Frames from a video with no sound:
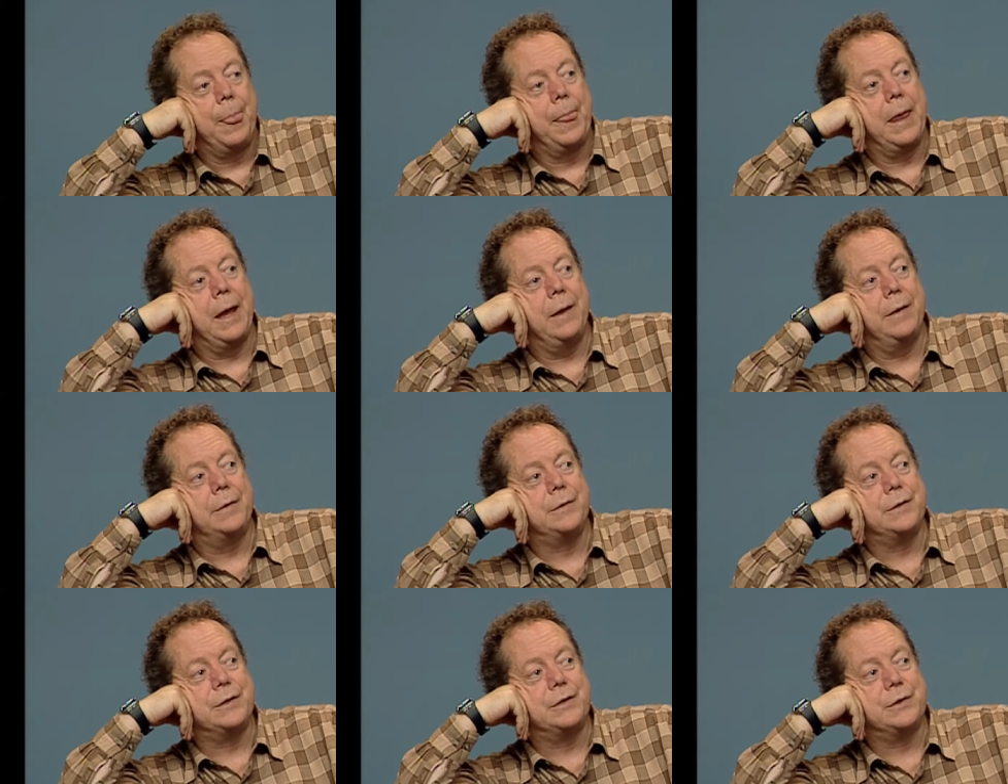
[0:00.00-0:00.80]
Then
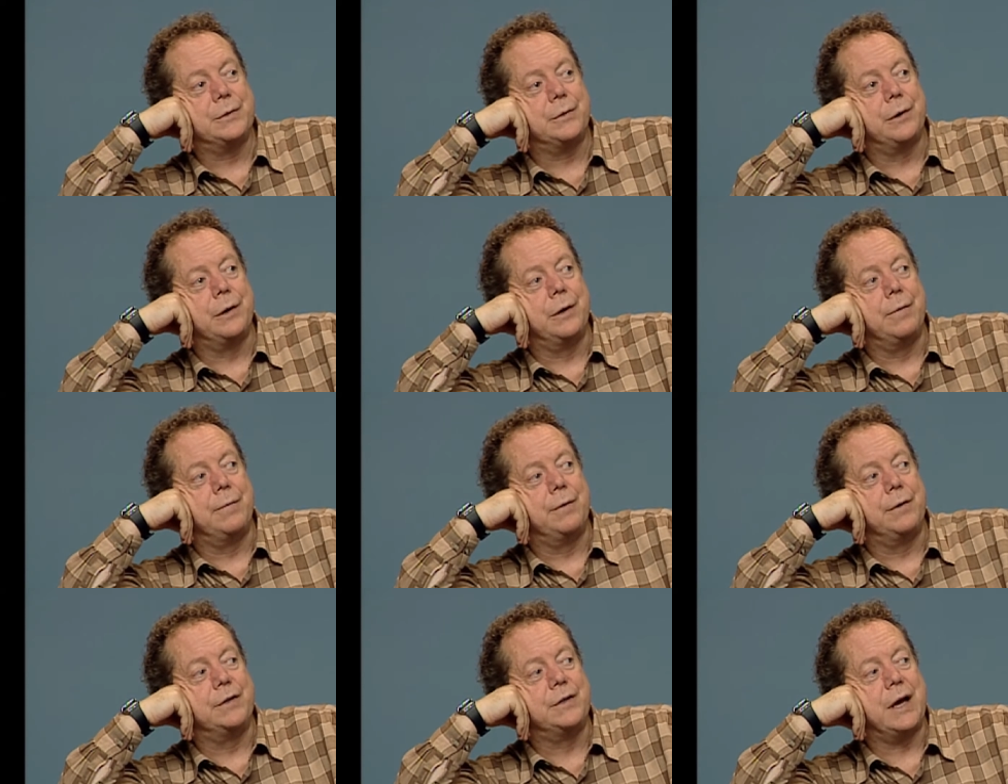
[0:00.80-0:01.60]
there's the story of
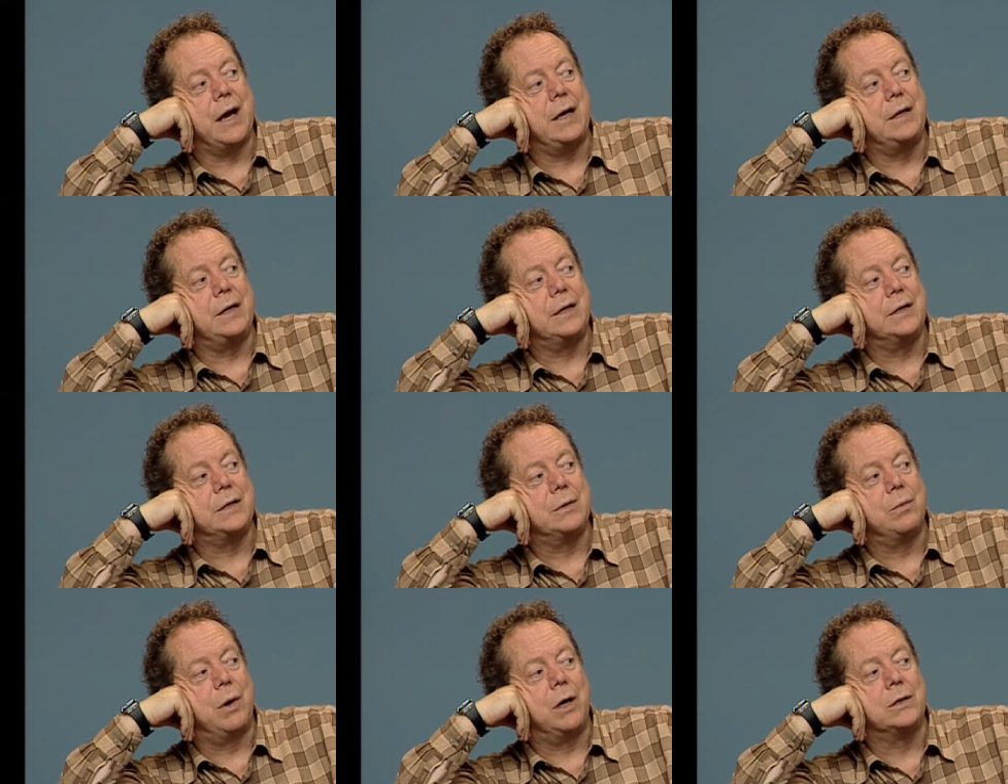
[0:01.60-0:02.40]
the scientist
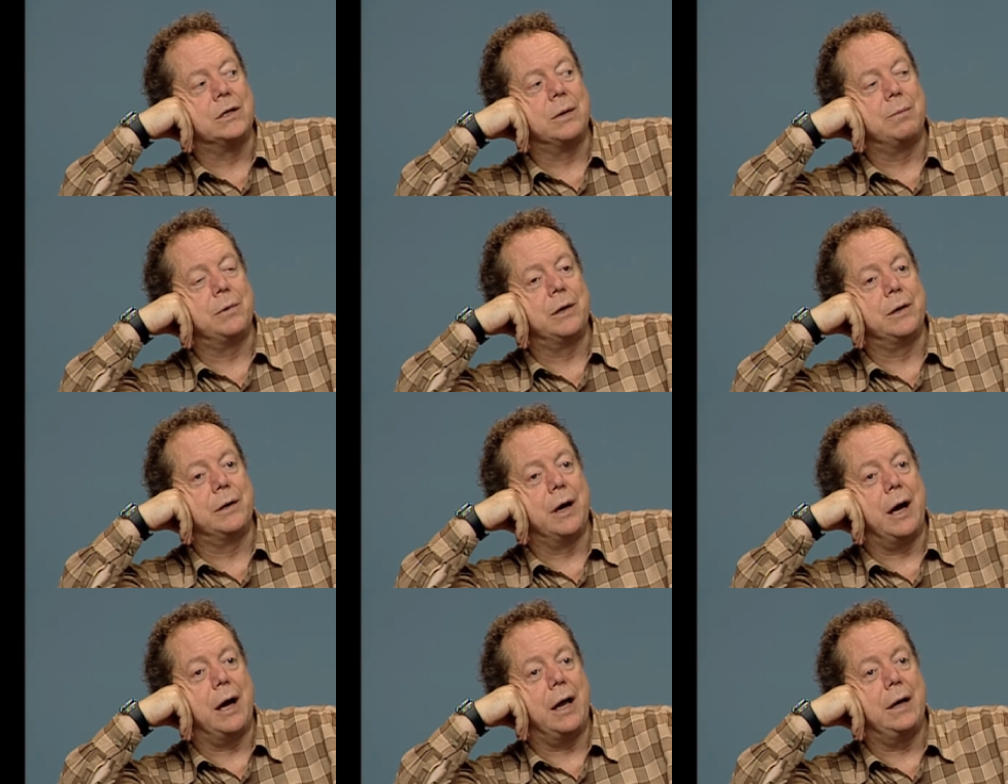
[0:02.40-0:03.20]
that walks up to
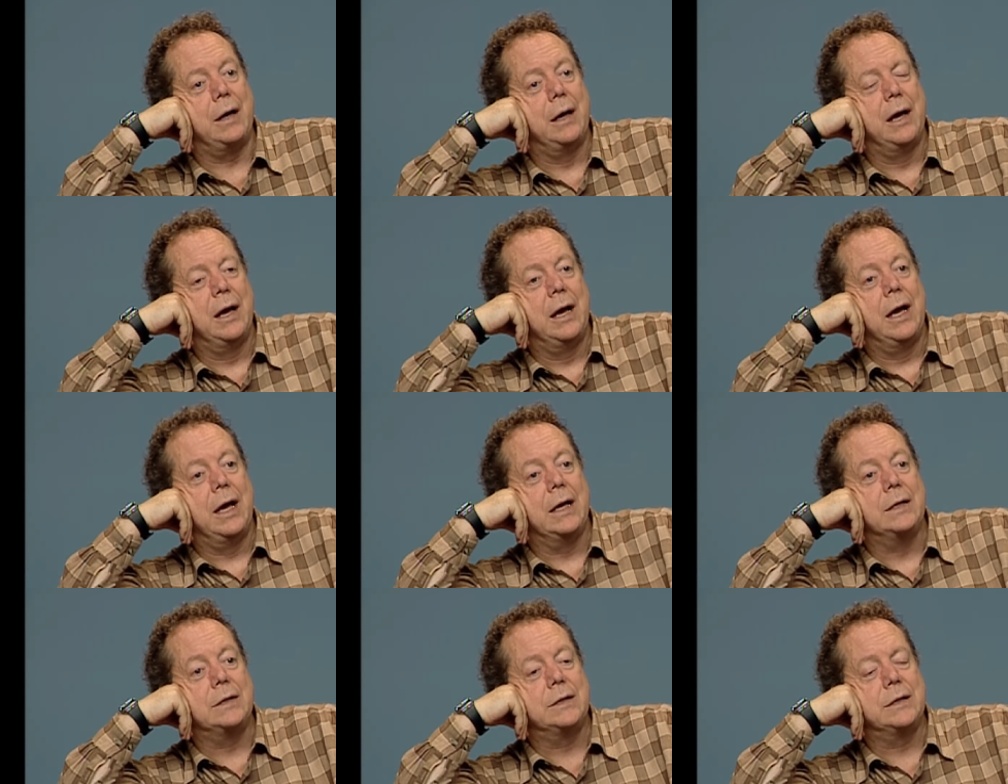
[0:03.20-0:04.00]
God
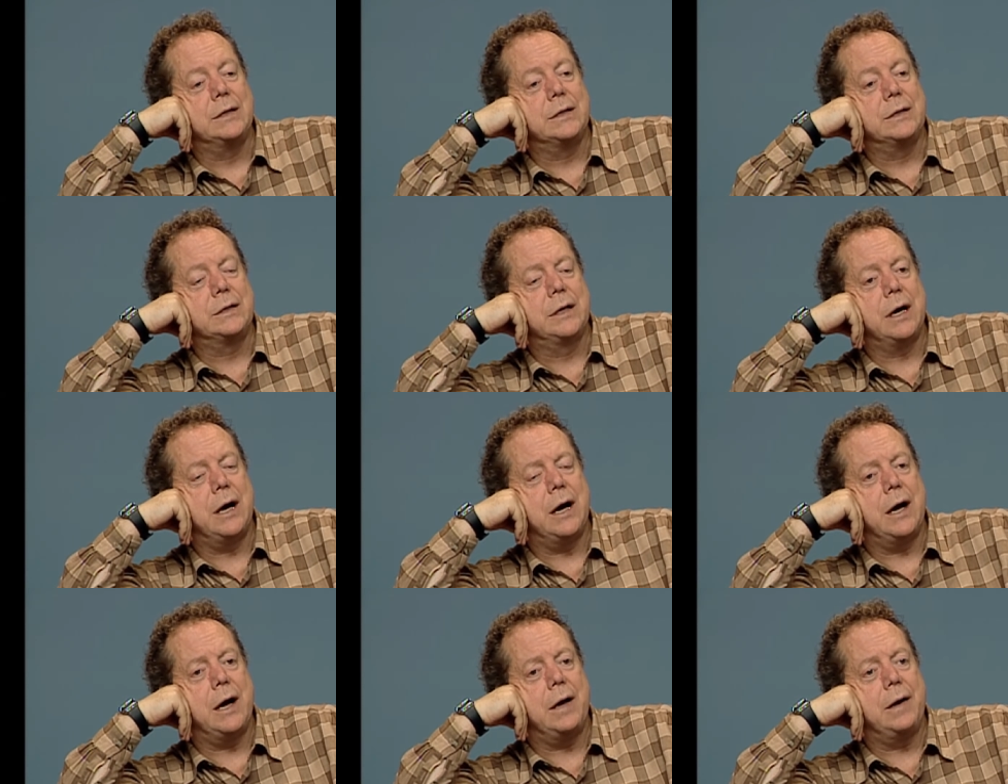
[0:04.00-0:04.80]
and says,
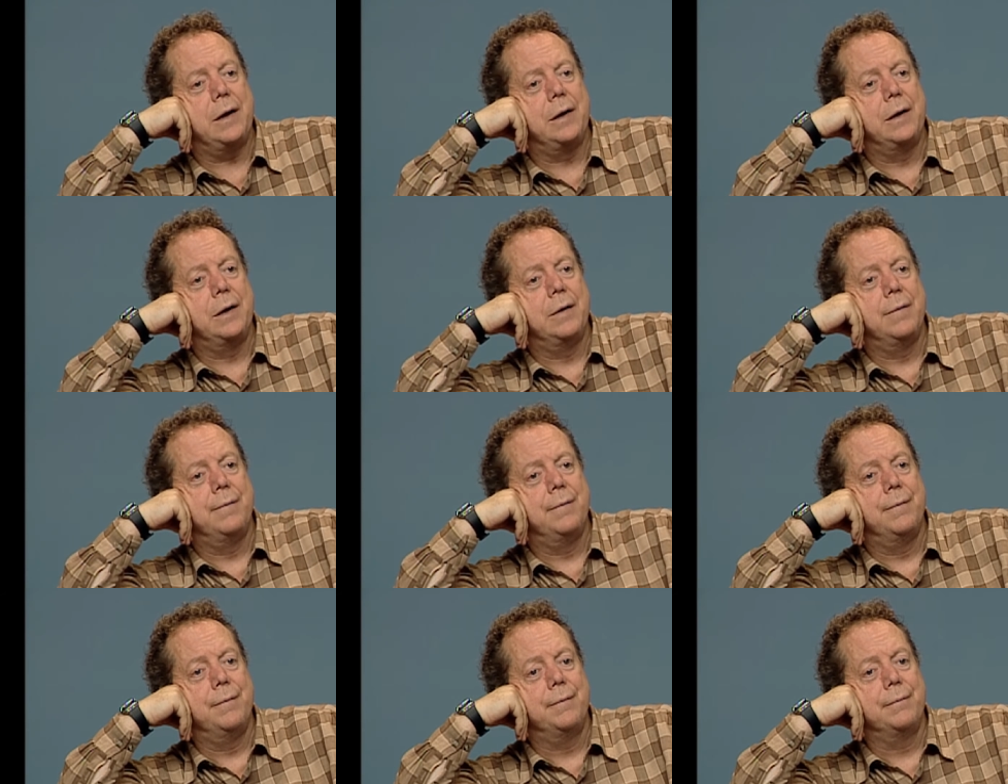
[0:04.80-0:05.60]
God,
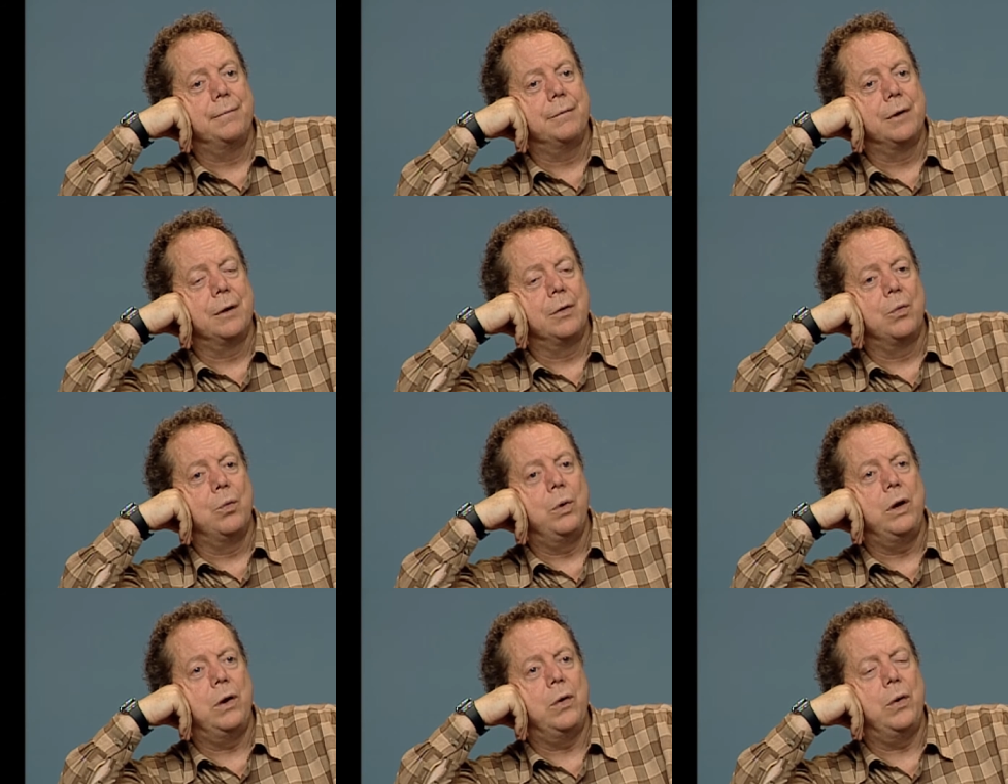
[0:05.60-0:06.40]

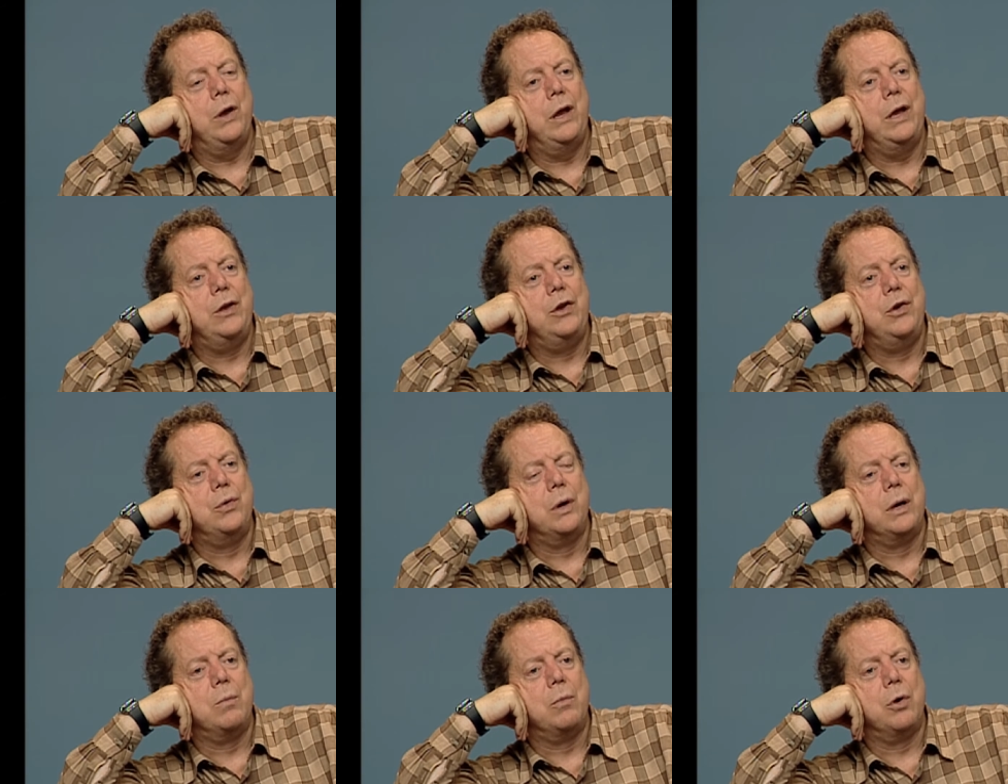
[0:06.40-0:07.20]
we don't need you
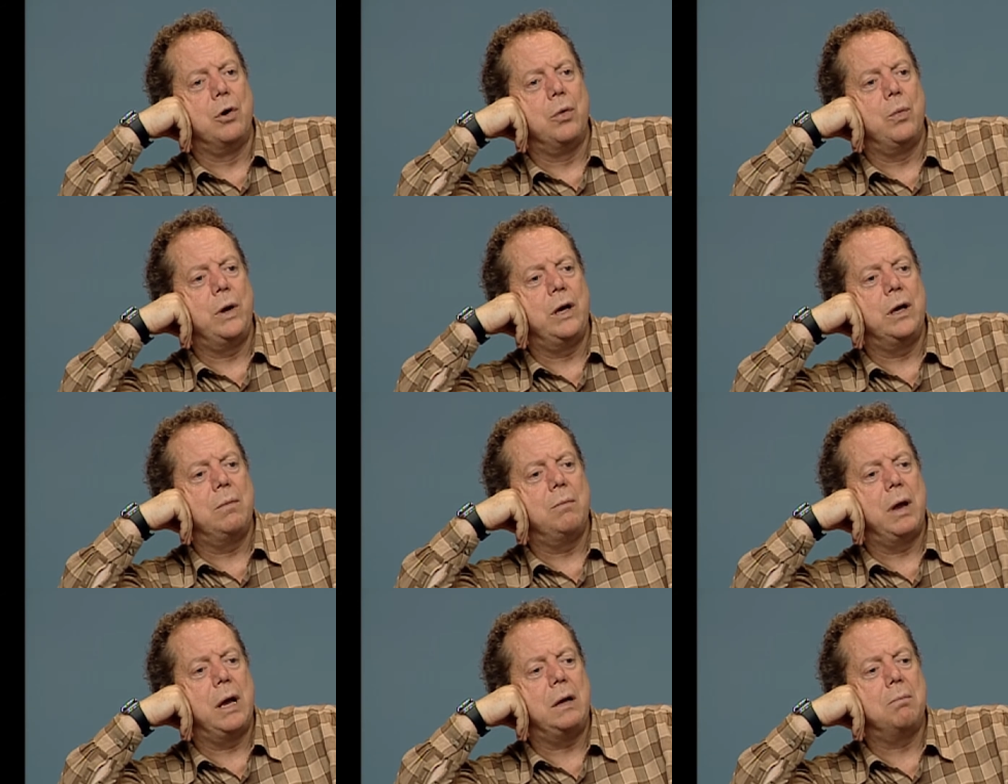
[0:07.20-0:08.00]
anymore. We
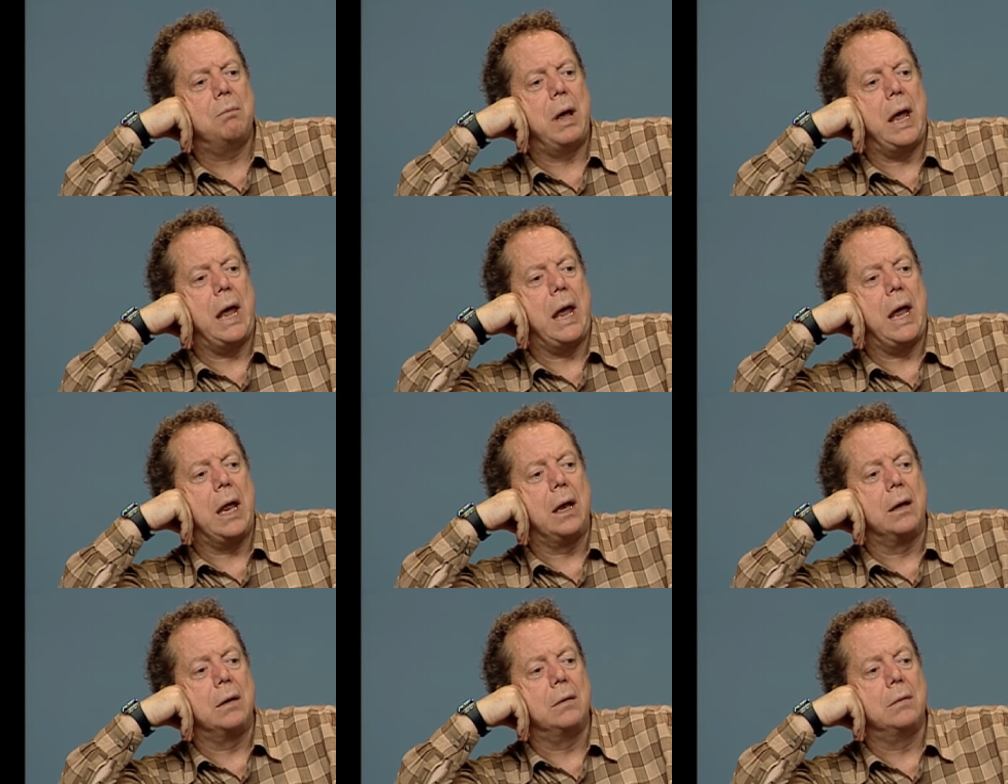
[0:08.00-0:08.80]
can make
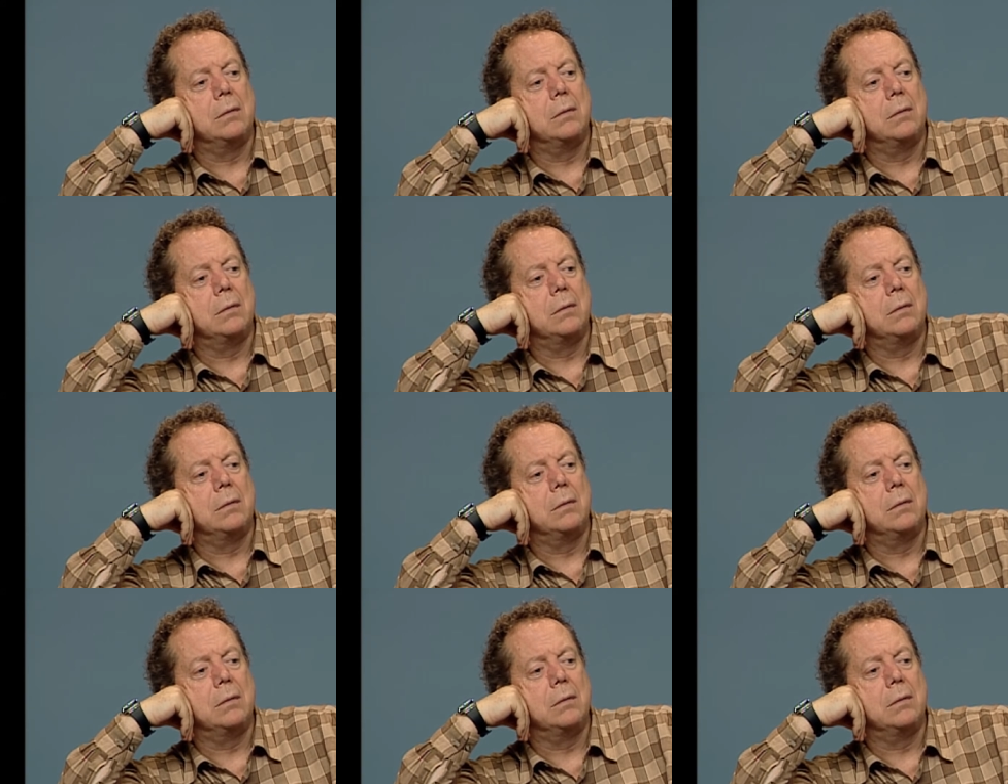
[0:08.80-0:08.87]
man.